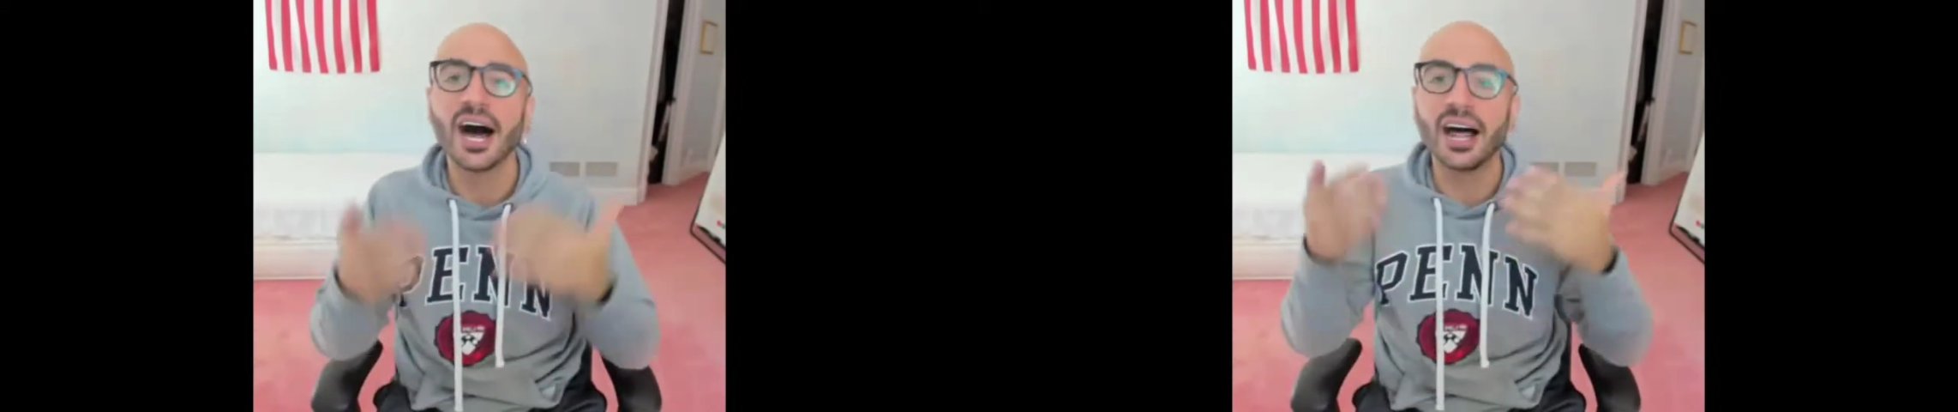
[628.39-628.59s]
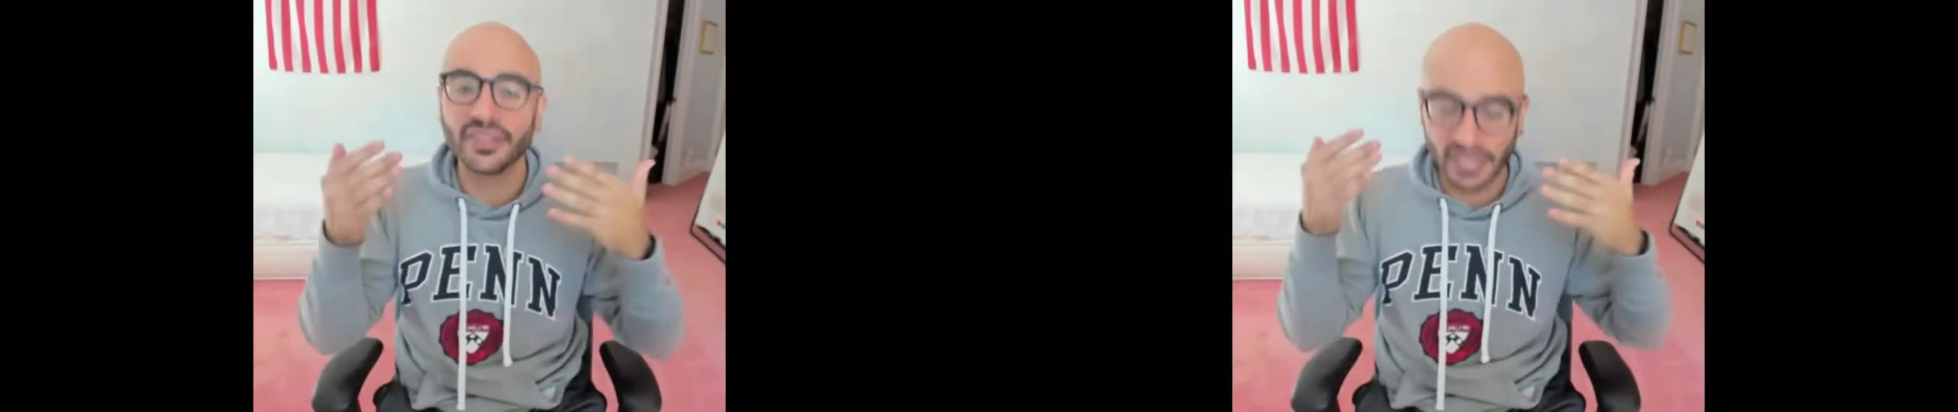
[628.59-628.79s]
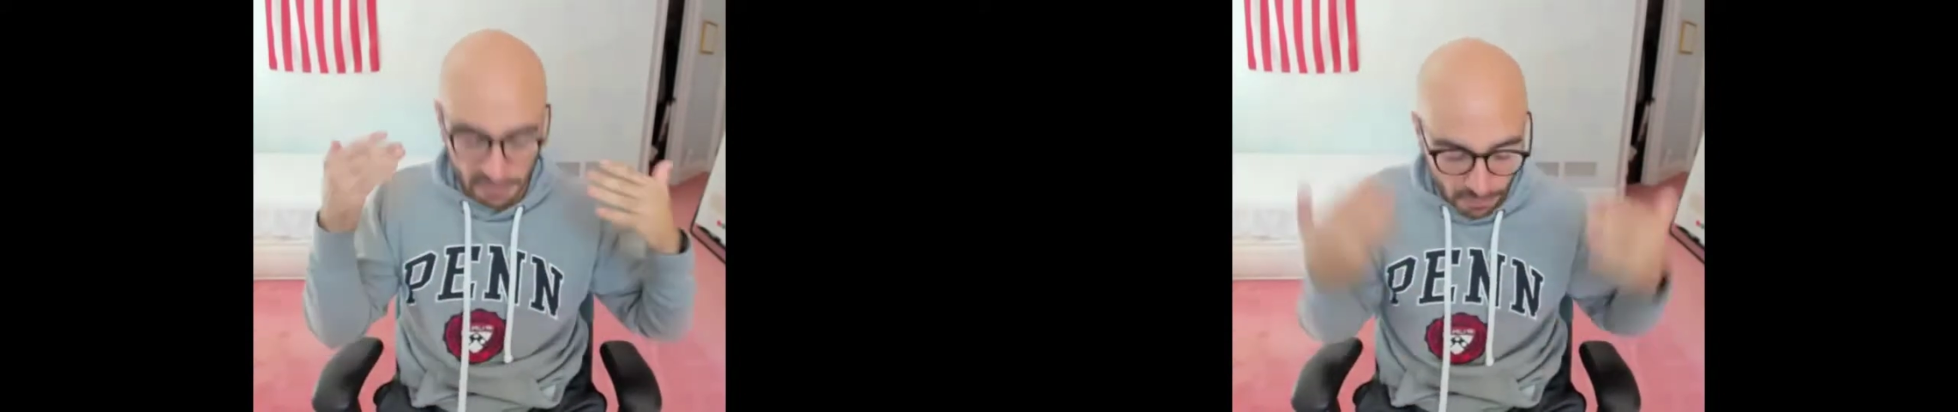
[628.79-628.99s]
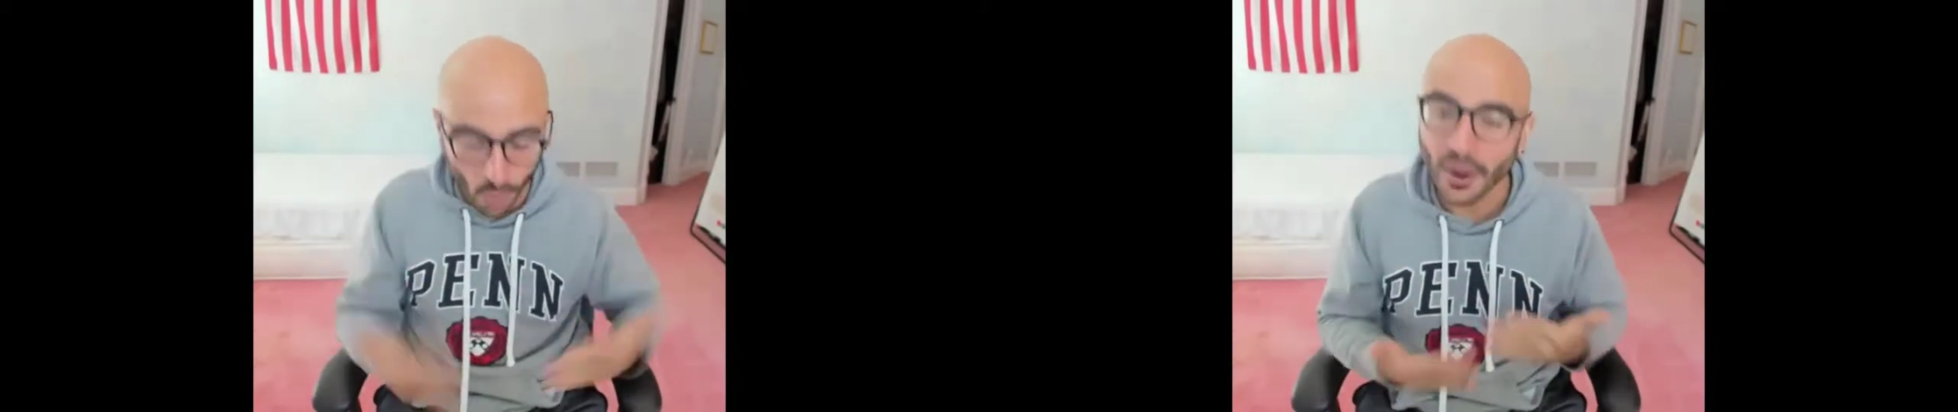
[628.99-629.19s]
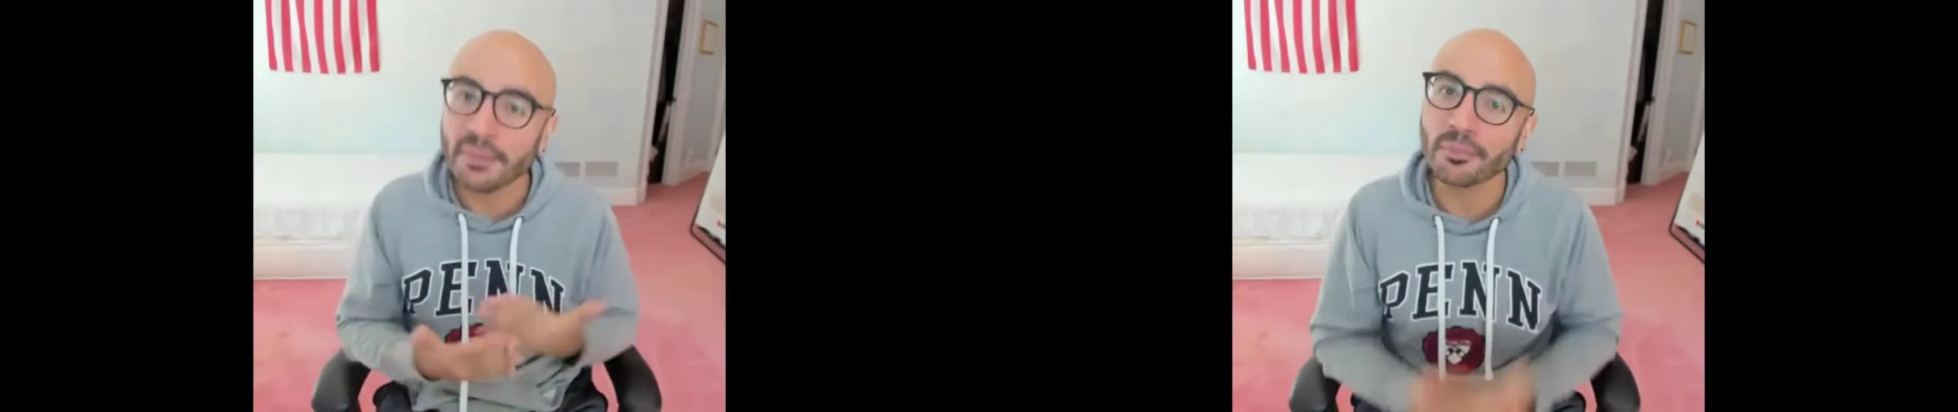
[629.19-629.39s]
on the
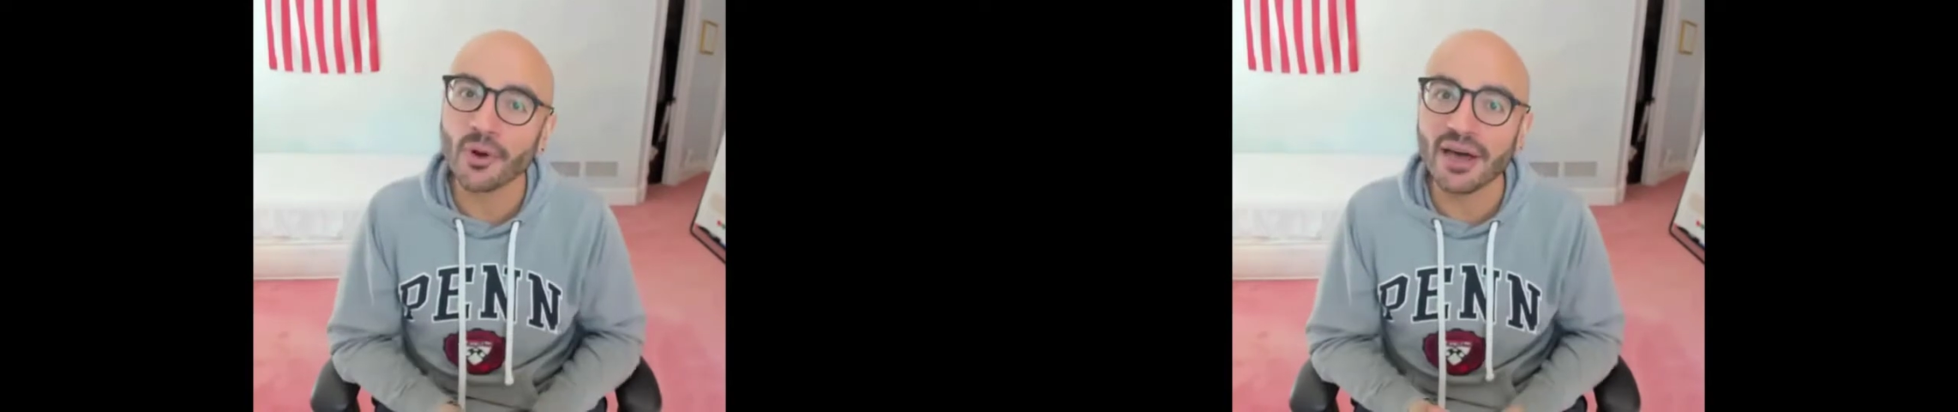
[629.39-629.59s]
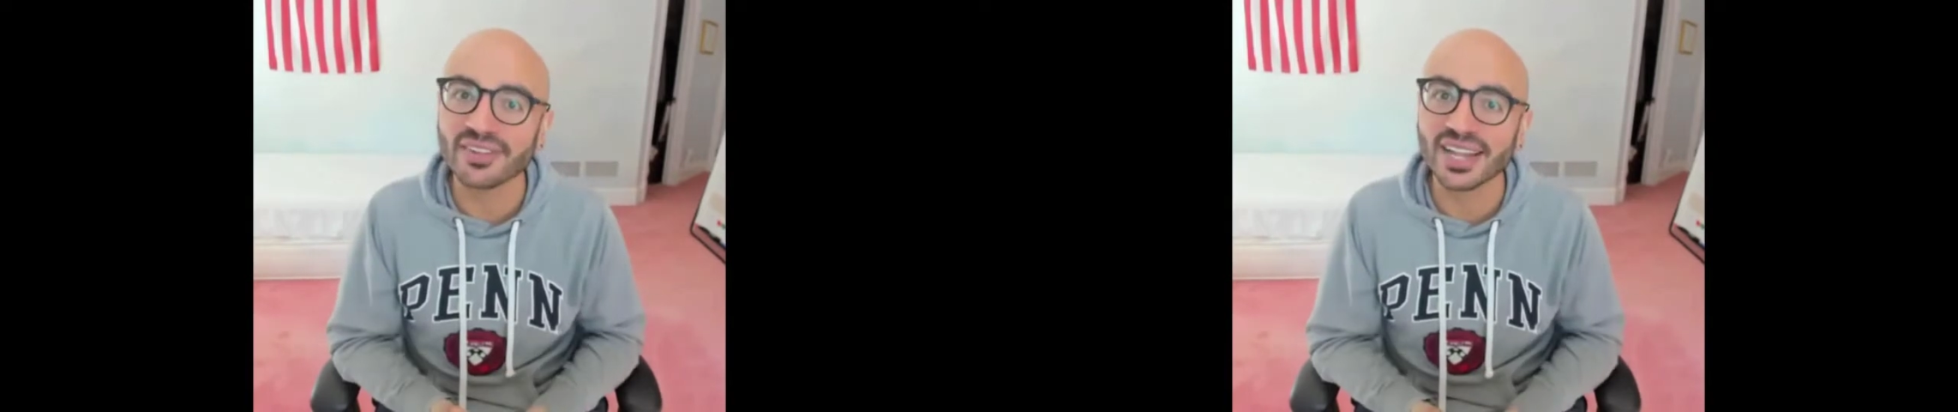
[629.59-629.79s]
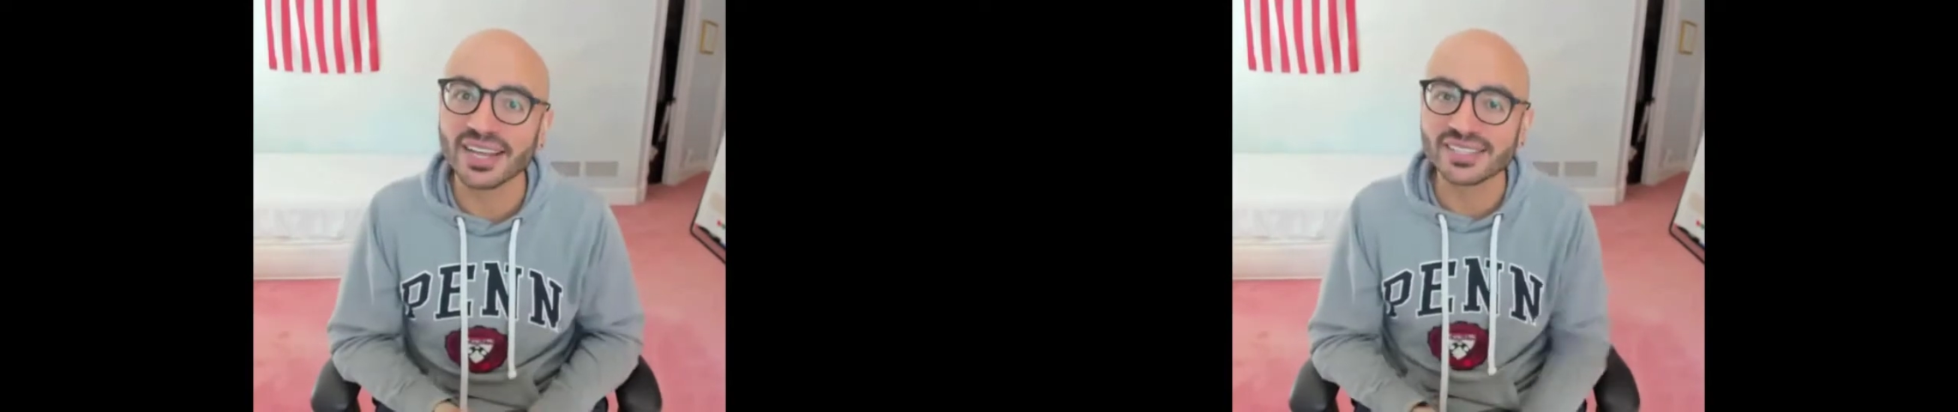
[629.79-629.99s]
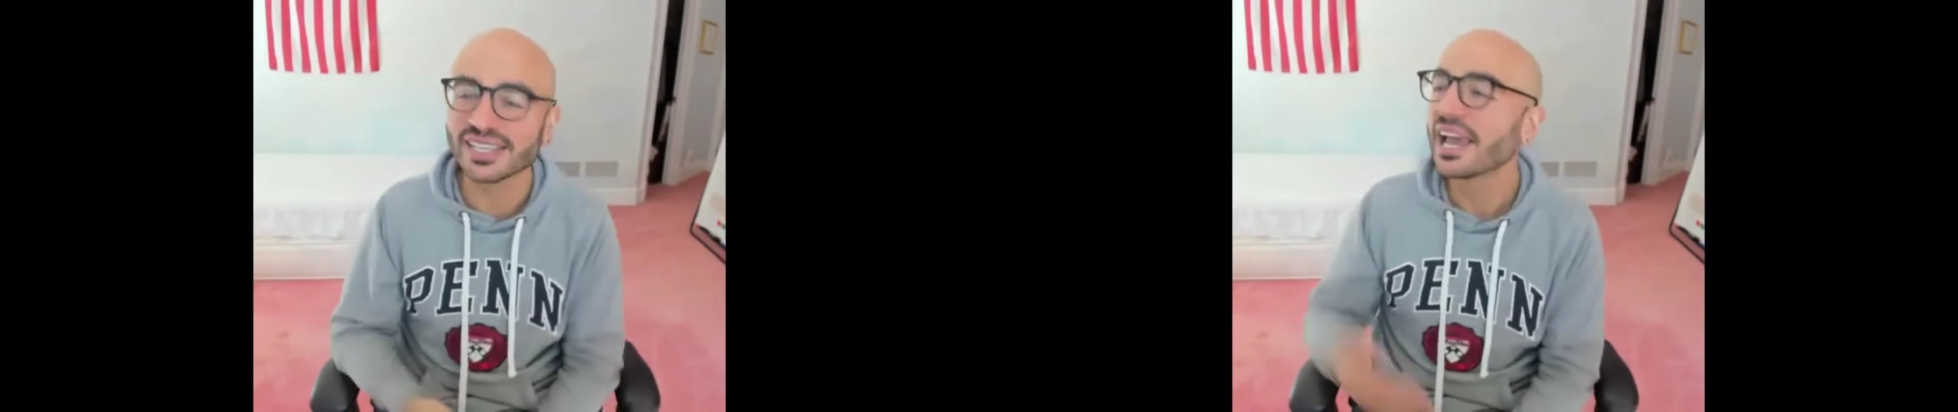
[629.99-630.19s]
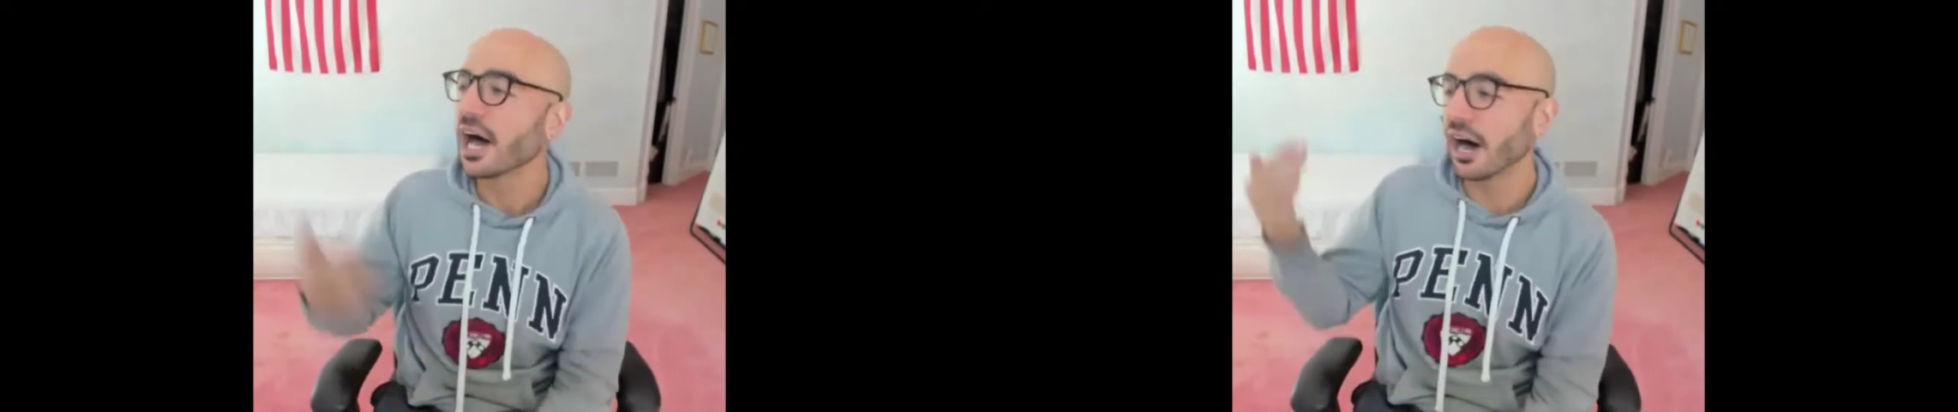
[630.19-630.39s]
point prevalence